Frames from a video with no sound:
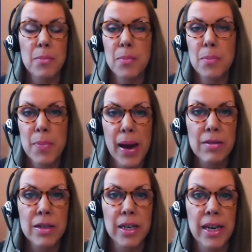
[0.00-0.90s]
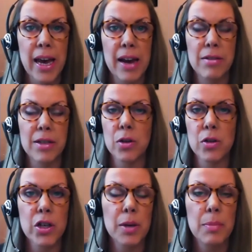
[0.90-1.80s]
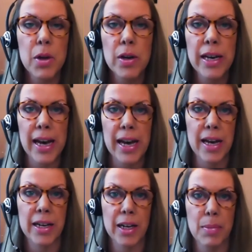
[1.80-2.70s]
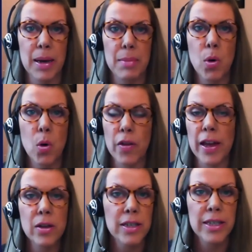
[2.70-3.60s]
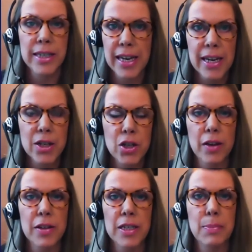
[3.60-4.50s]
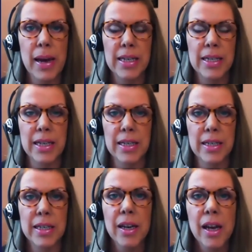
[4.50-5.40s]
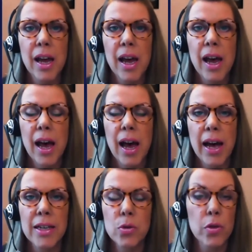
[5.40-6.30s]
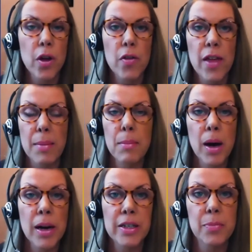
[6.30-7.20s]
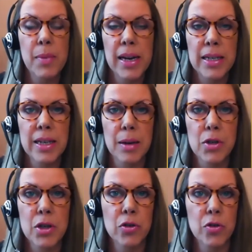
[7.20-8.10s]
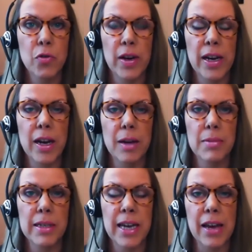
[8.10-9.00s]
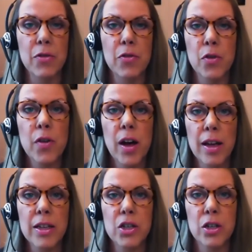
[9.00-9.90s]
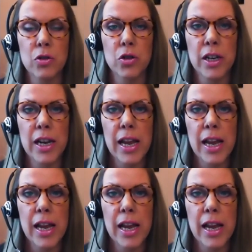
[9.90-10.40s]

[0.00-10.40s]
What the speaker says: Parents and carers got to communicate a little bit more. They could see each other's faces. And although that might have made some children feel unsafe, for other children,